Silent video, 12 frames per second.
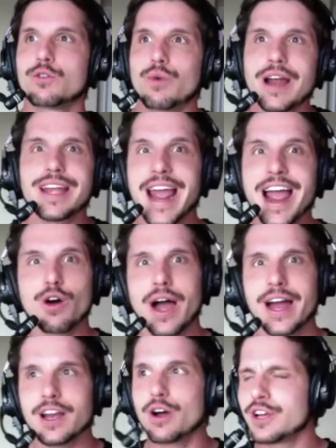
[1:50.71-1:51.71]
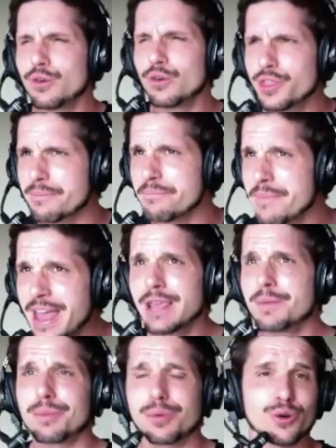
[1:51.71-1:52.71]
Right now, I know that many
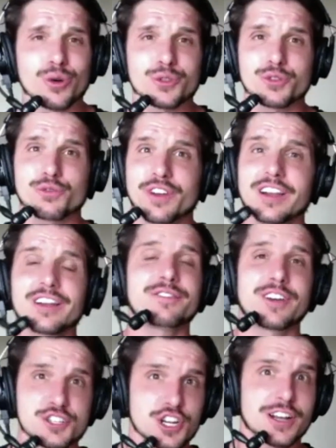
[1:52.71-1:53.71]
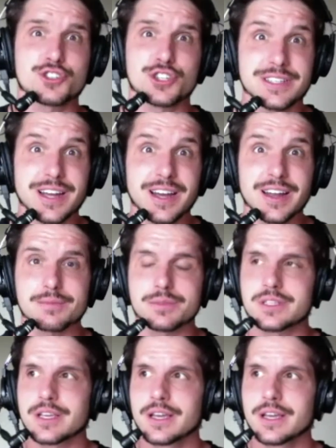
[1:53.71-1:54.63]
people are going through very, very challenging times,